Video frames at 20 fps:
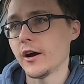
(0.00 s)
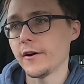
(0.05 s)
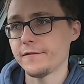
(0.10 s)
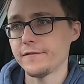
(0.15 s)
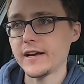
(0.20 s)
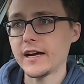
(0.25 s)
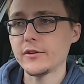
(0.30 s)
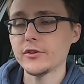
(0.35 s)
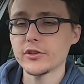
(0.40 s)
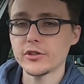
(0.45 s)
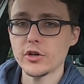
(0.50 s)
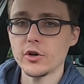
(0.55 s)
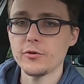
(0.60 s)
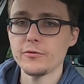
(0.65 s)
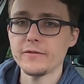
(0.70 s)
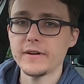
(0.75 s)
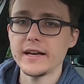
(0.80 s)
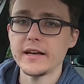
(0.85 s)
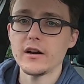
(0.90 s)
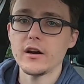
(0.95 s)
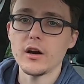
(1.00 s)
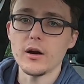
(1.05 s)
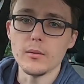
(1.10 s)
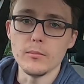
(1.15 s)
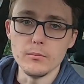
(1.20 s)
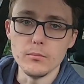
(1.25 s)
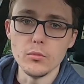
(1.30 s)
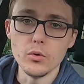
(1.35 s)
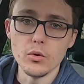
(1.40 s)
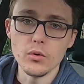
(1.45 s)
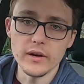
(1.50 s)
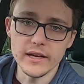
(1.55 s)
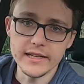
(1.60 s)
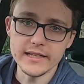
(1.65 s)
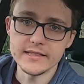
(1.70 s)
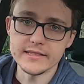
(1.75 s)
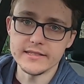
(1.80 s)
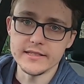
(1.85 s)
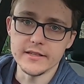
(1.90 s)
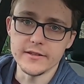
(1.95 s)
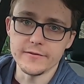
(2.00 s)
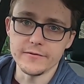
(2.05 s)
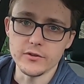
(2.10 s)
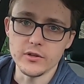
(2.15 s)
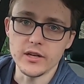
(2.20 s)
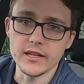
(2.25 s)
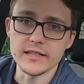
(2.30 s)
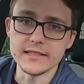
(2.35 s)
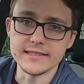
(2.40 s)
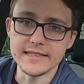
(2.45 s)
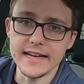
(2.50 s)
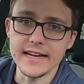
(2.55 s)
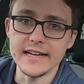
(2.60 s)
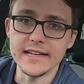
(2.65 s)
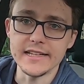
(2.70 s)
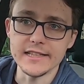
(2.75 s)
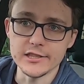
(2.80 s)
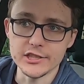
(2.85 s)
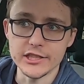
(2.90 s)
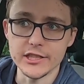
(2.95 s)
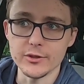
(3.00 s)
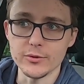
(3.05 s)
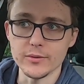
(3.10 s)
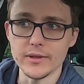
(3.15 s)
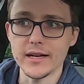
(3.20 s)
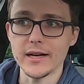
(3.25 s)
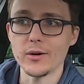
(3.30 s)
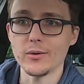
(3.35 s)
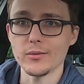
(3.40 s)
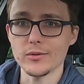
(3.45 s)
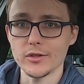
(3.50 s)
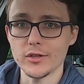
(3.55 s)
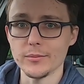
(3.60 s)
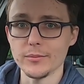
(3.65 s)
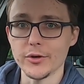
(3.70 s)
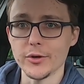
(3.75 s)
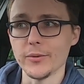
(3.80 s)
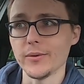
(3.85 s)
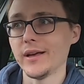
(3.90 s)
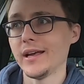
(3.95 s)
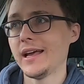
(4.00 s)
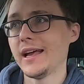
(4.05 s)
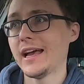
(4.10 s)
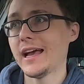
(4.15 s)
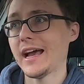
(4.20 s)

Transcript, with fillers: I found the Golf 8 R more easier for like a daily chilled out commute,